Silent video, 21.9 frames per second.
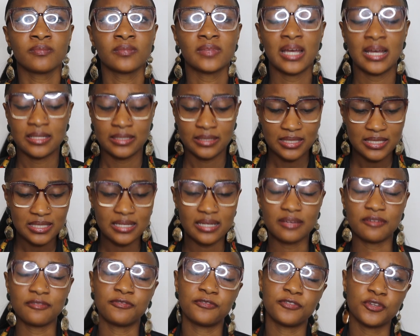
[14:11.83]
And these are
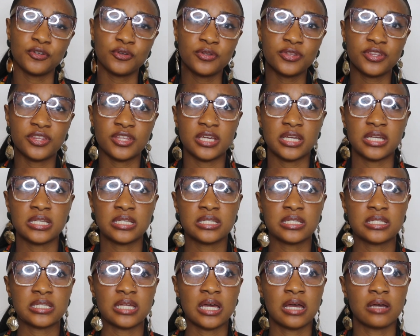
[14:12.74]
a few
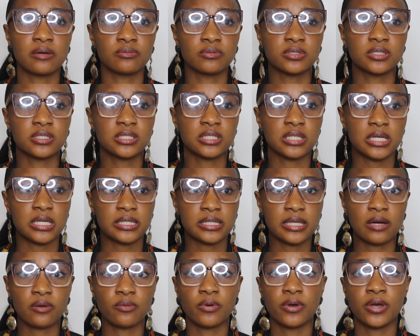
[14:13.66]
things I would say
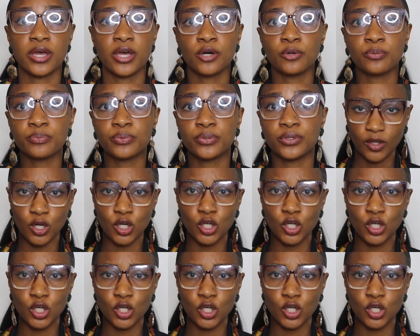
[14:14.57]
that will help you.